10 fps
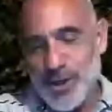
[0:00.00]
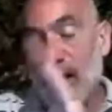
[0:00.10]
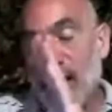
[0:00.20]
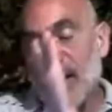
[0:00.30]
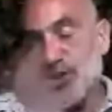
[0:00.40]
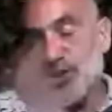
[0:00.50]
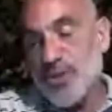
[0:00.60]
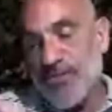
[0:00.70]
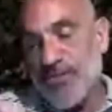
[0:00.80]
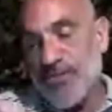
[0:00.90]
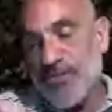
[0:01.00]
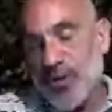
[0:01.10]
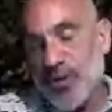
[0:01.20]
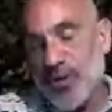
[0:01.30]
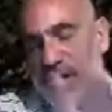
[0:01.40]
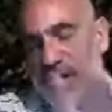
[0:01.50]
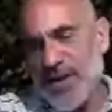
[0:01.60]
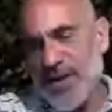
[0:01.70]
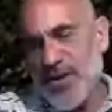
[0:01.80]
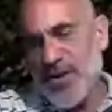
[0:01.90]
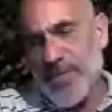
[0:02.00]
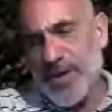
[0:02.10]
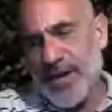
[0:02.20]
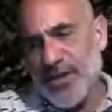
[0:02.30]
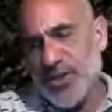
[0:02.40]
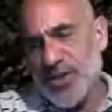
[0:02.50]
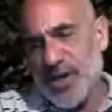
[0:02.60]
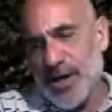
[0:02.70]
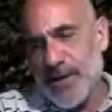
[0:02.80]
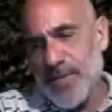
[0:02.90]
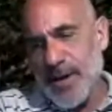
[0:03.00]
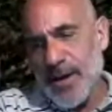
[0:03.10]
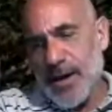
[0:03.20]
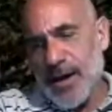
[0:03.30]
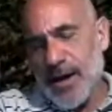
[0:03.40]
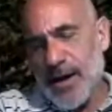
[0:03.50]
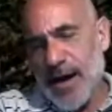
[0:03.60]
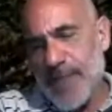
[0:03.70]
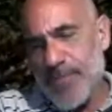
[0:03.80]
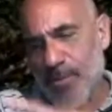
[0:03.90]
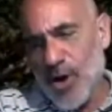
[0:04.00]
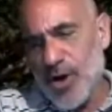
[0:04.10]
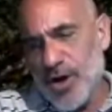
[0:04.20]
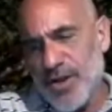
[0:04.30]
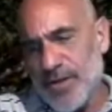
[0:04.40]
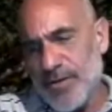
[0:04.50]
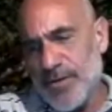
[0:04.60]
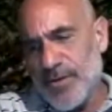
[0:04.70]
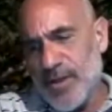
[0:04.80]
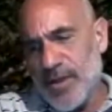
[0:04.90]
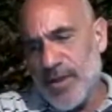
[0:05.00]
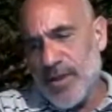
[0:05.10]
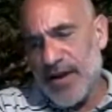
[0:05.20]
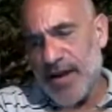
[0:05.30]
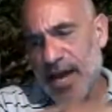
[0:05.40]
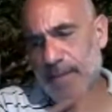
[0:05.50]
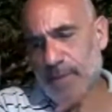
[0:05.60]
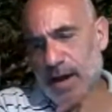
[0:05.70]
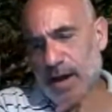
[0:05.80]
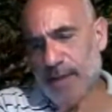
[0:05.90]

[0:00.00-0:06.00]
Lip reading: As soon as I figured, well, and I knew that because I promoted it, that name, I